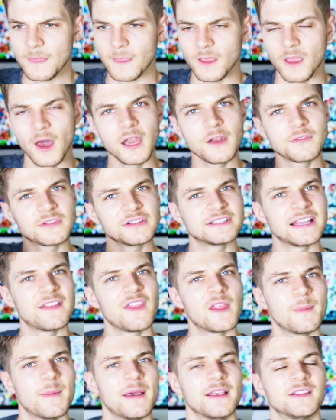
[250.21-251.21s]
kind of to
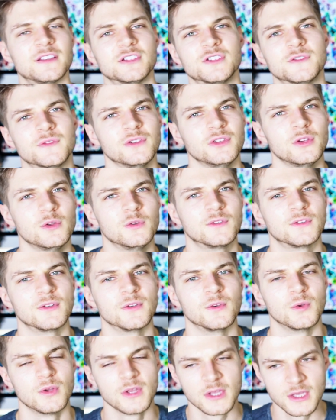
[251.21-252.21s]
send a message for you
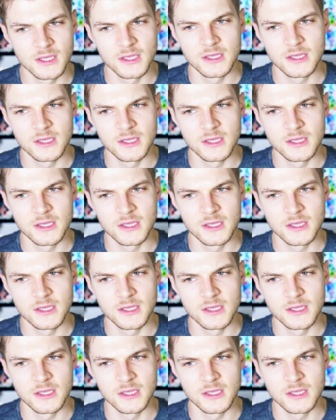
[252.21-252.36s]
to